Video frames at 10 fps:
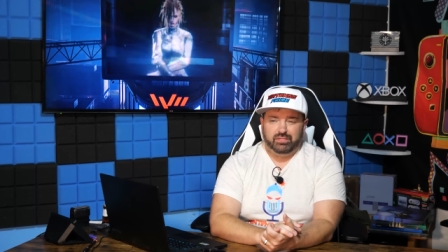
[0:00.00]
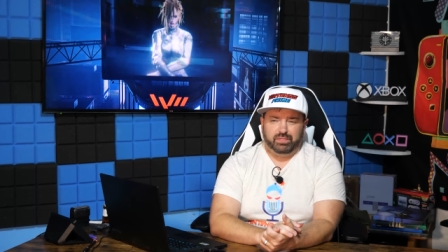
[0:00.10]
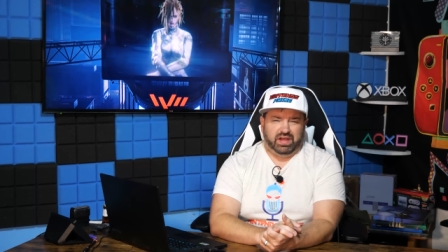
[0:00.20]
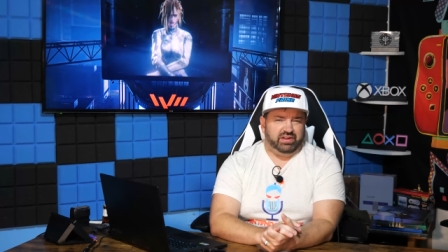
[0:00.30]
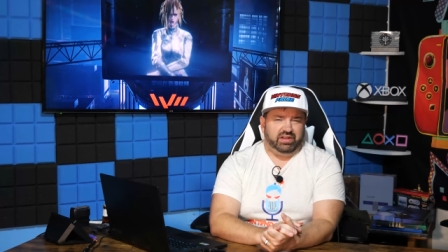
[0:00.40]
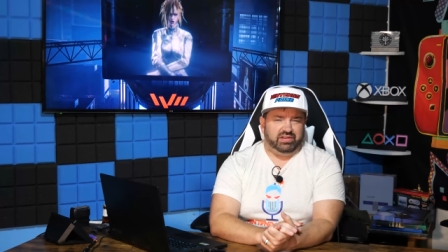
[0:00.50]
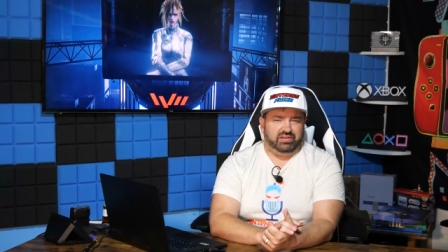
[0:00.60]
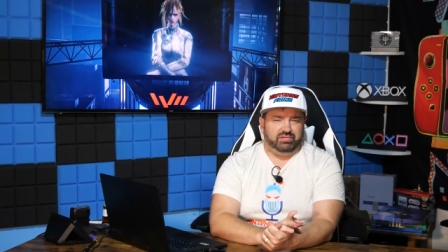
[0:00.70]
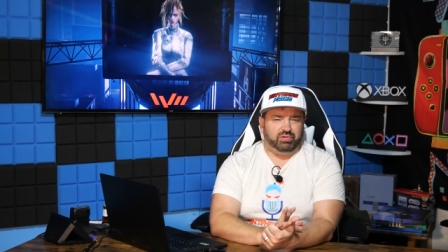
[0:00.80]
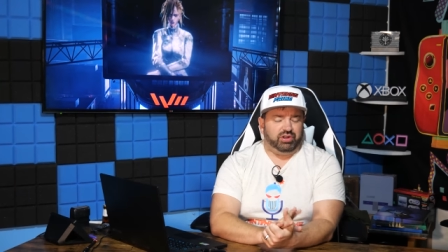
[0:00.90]
I,
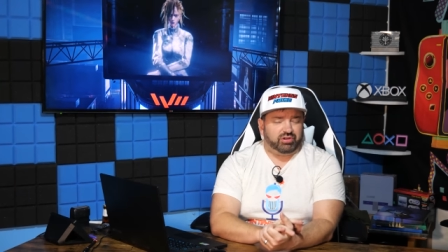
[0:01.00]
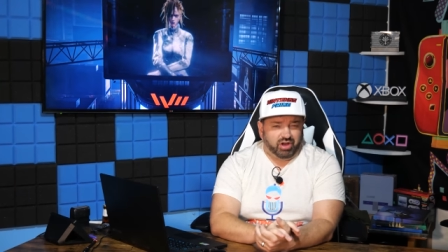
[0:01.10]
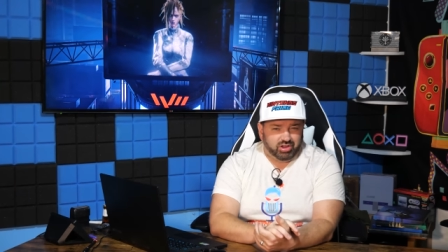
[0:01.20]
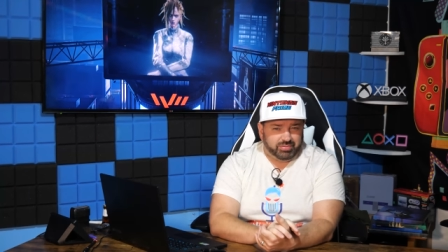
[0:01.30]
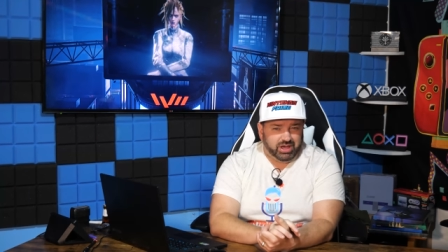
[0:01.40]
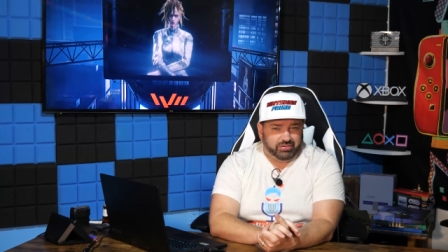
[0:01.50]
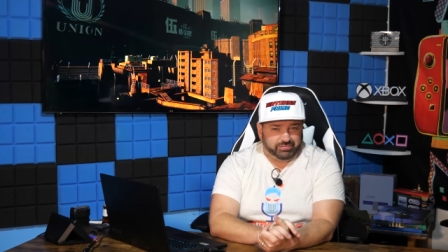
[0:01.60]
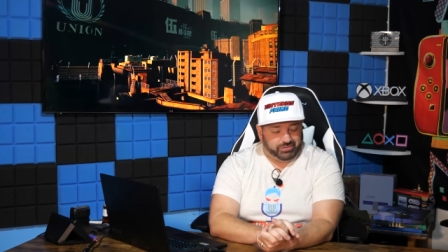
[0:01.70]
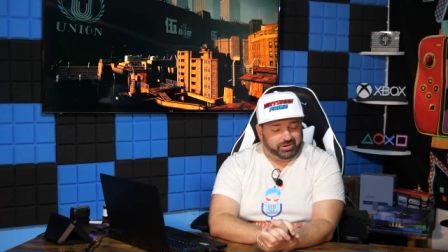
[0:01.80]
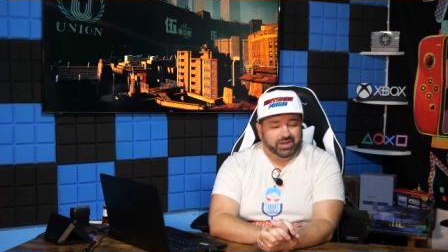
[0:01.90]
what are you calling me out
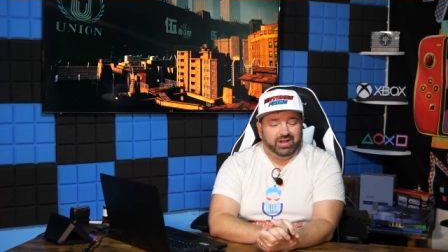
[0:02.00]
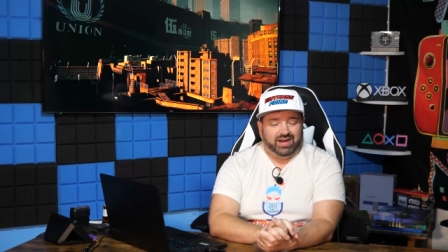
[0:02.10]
for?